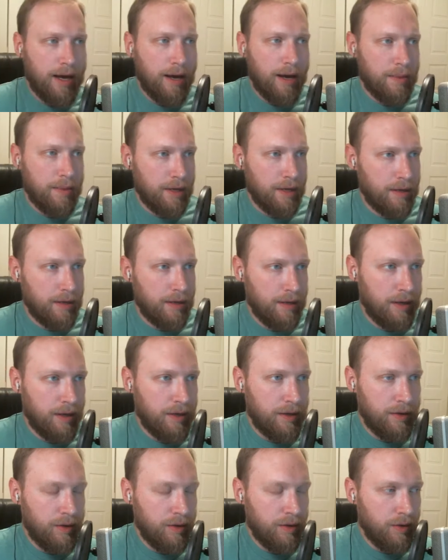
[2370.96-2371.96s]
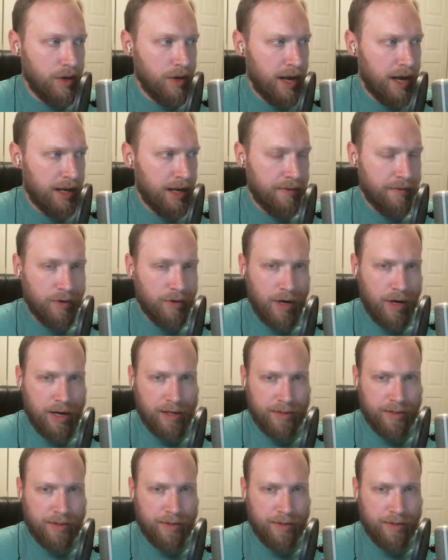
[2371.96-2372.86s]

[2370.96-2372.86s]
I mean, and you got to give credit